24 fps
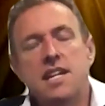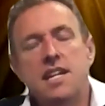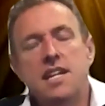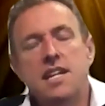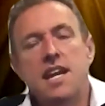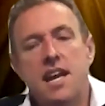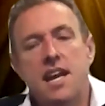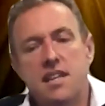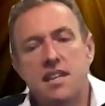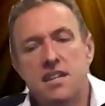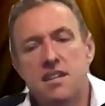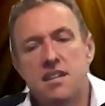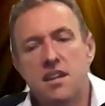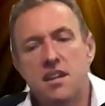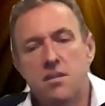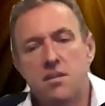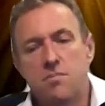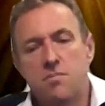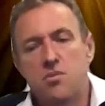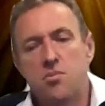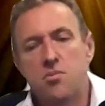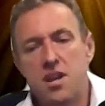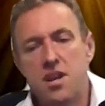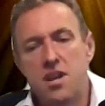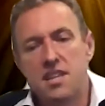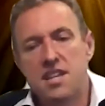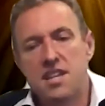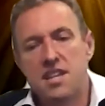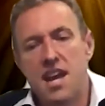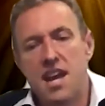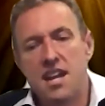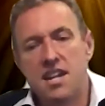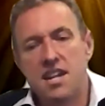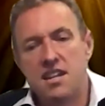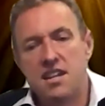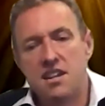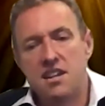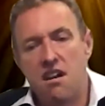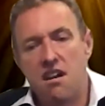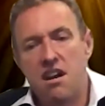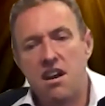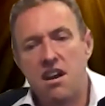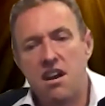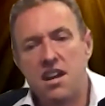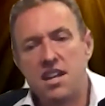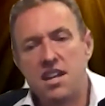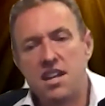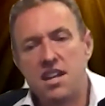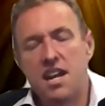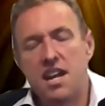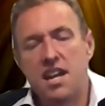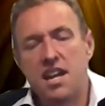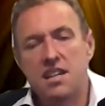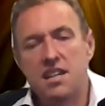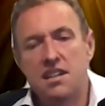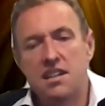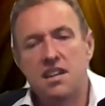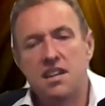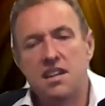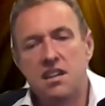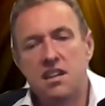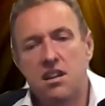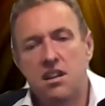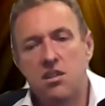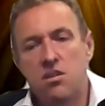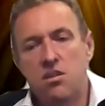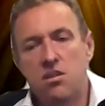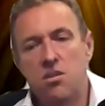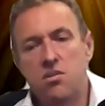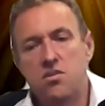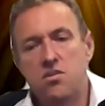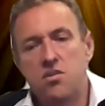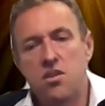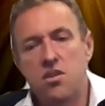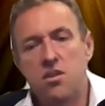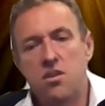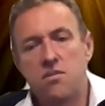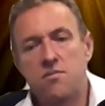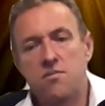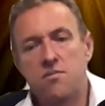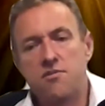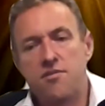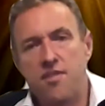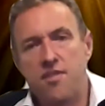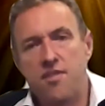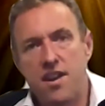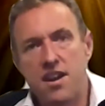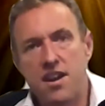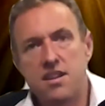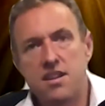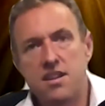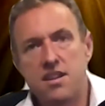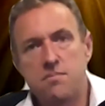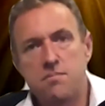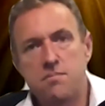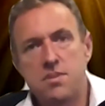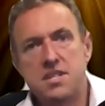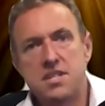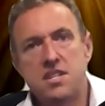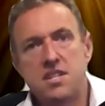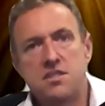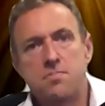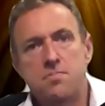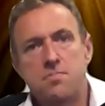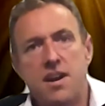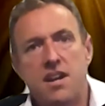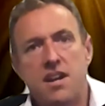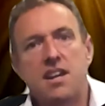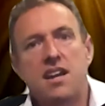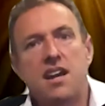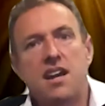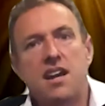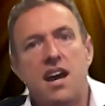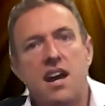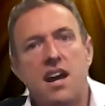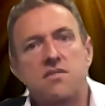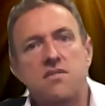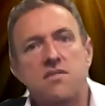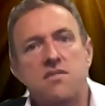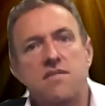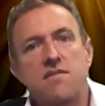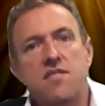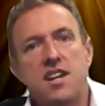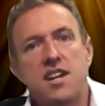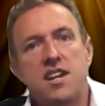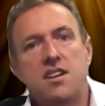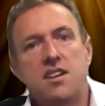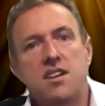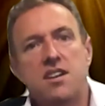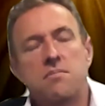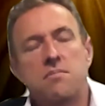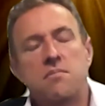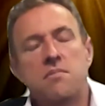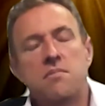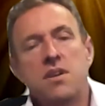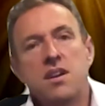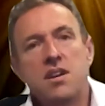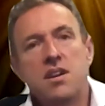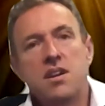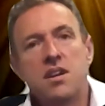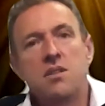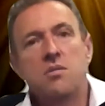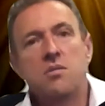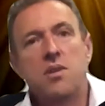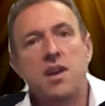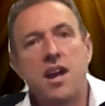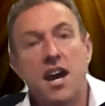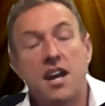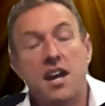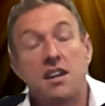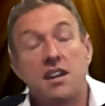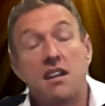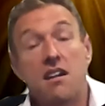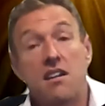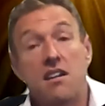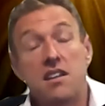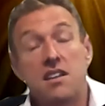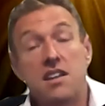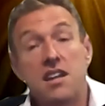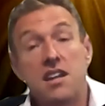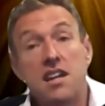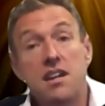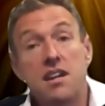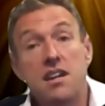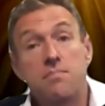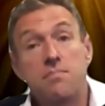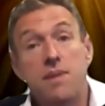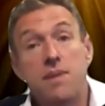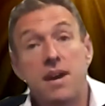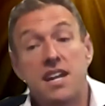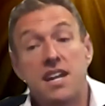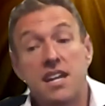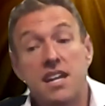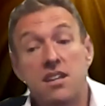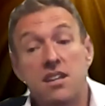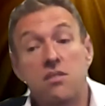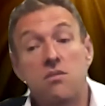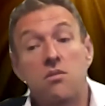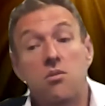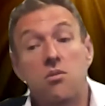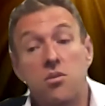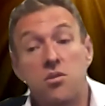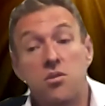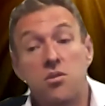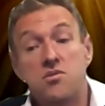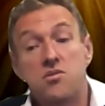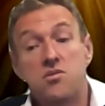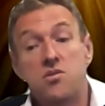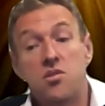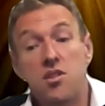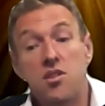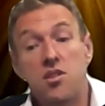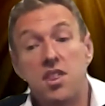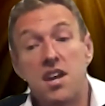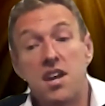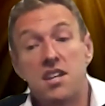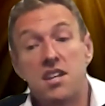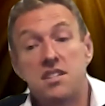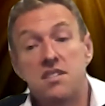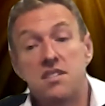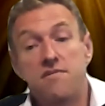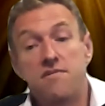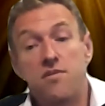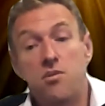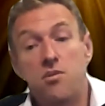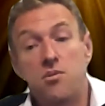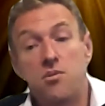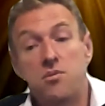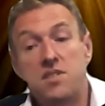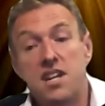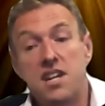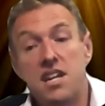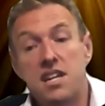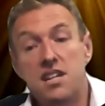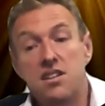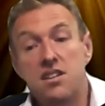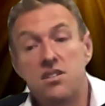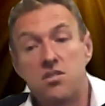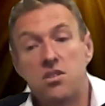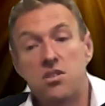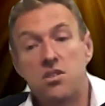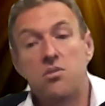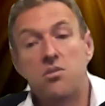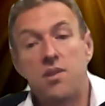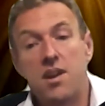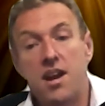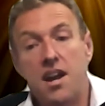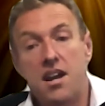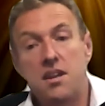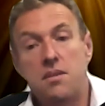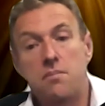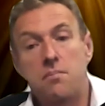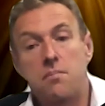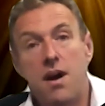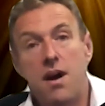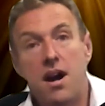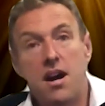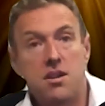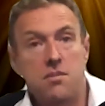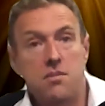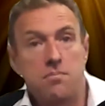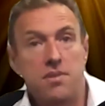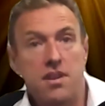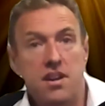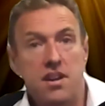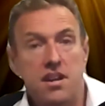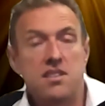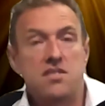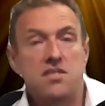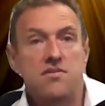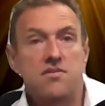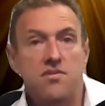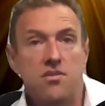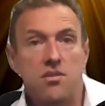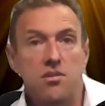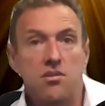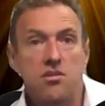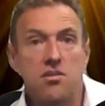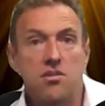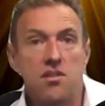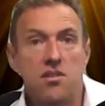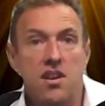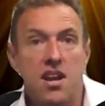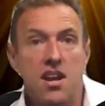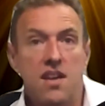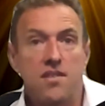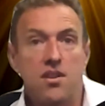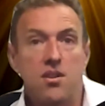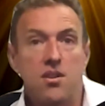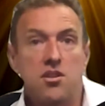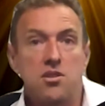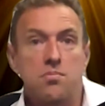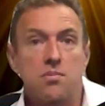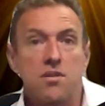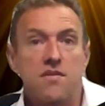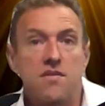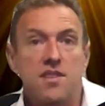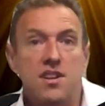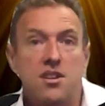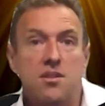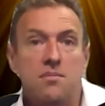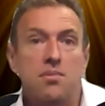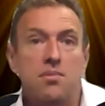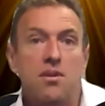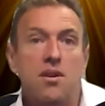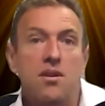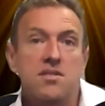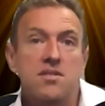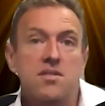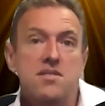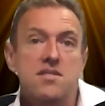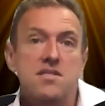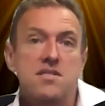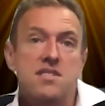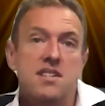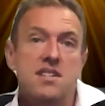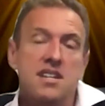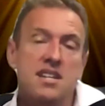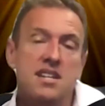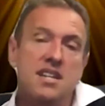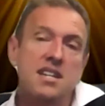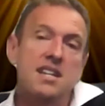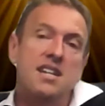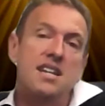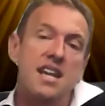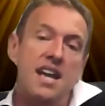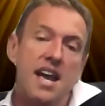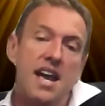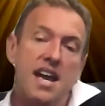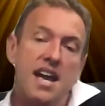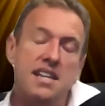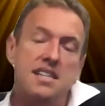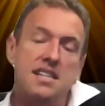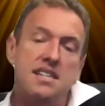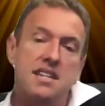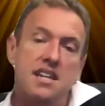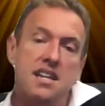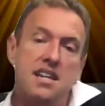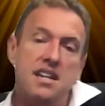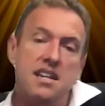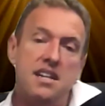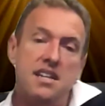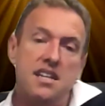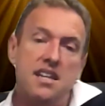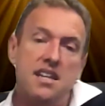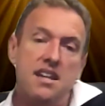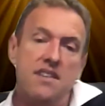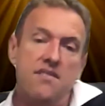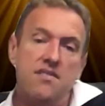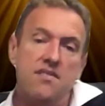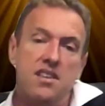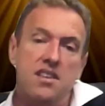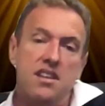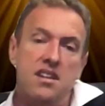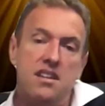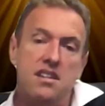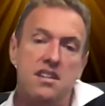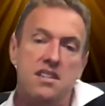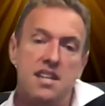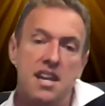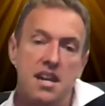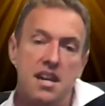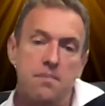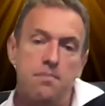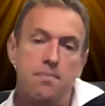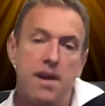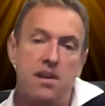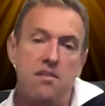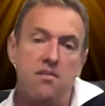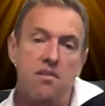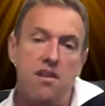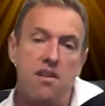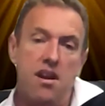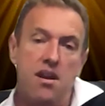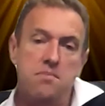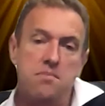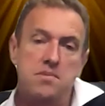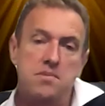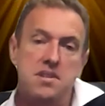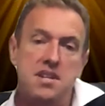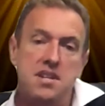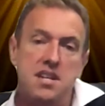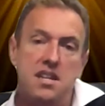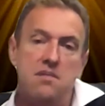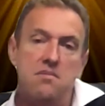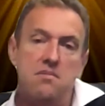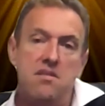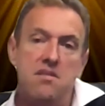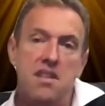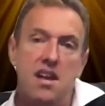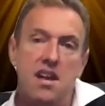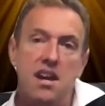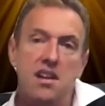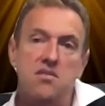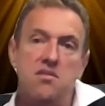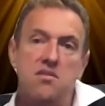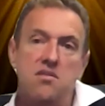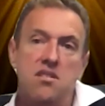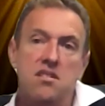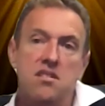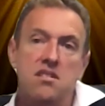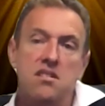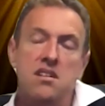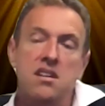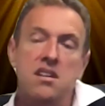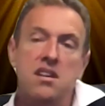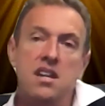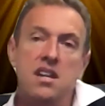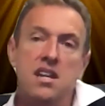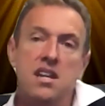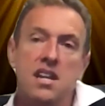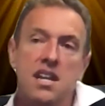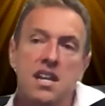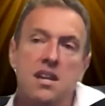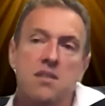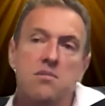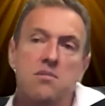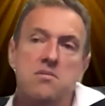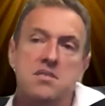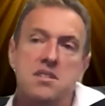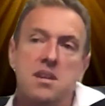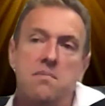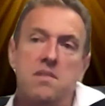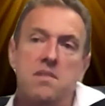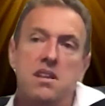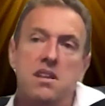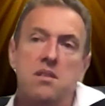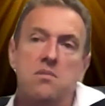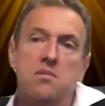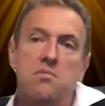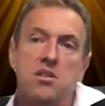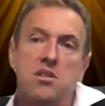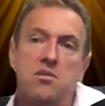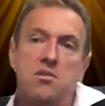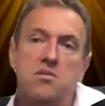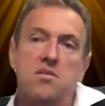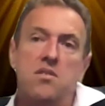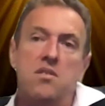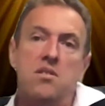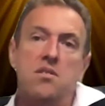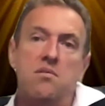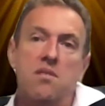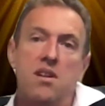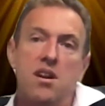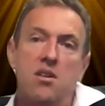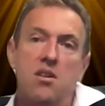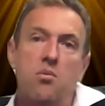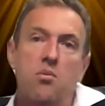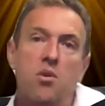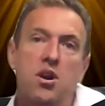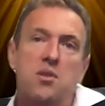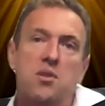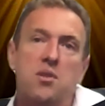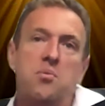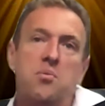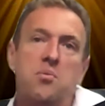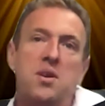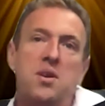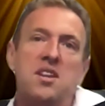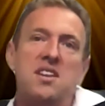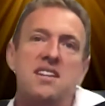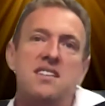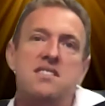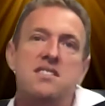And between Dan and I and a long-term friend and business partner, Adrian Vinicum, we had an idea back in August 2014 to create a marketplace for heavy earth moving components. And given the tech background, particularly with Adrian, it was something that we could turn around quite quickly.